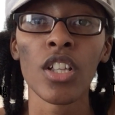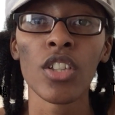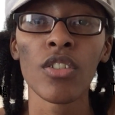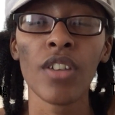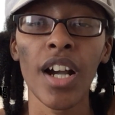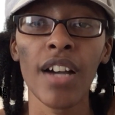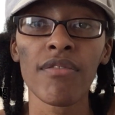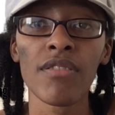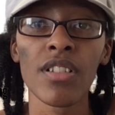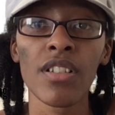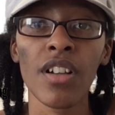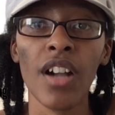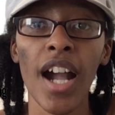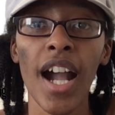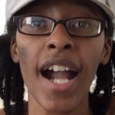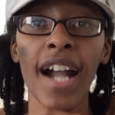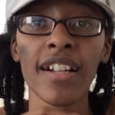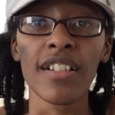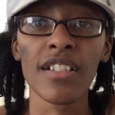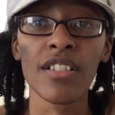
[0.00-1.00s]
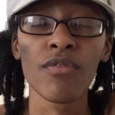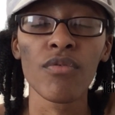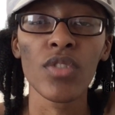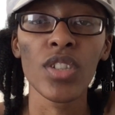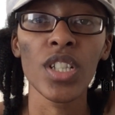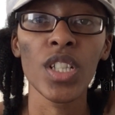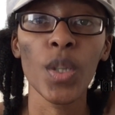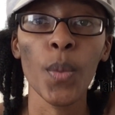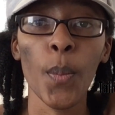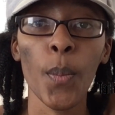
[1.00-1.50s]
you have to
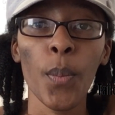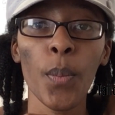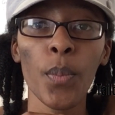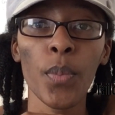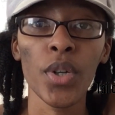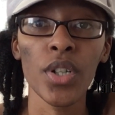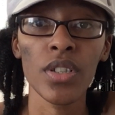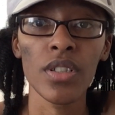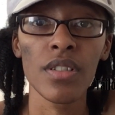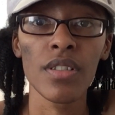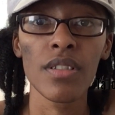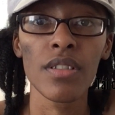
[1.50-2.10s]
actively put